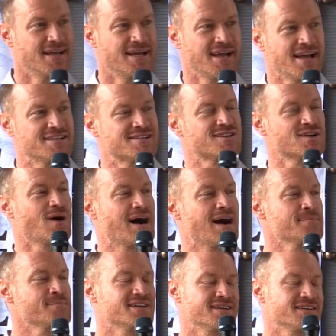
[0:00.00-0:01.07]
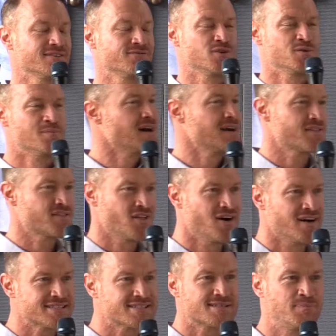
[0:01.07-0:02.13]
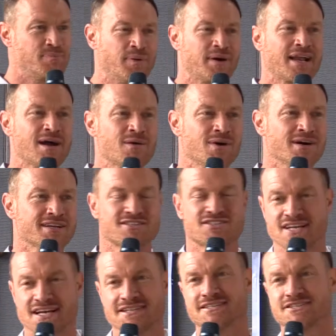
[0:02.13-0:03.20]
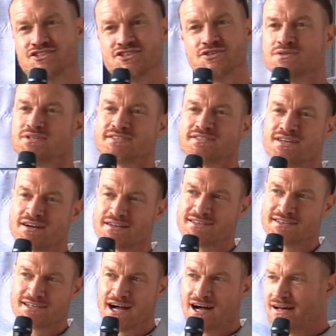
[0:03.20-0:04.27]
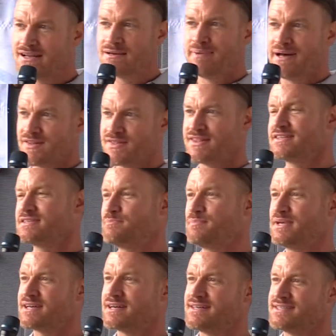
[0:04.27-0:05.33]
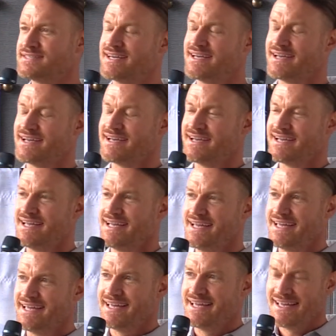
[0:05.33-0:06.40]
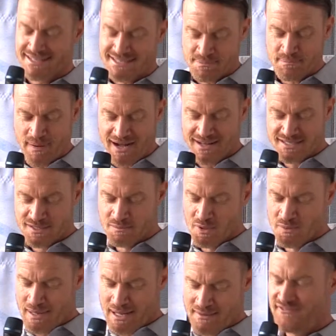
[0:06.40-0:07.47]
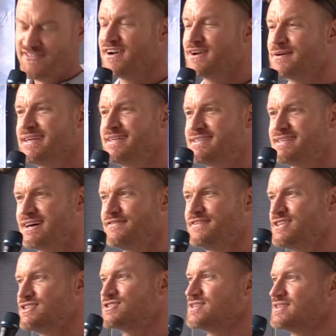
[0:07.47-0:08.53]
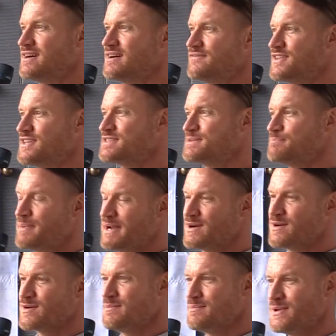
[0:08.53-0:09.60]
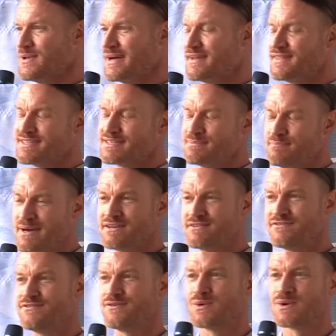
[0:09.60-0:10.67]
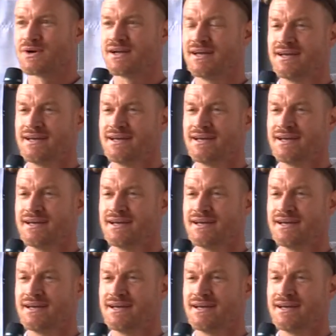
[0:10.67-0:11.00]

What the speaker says: And so I'm going to give you my thoughts, but I want to challenge you to talk to God about this, because it's possible by very definition of this parable and this metaphor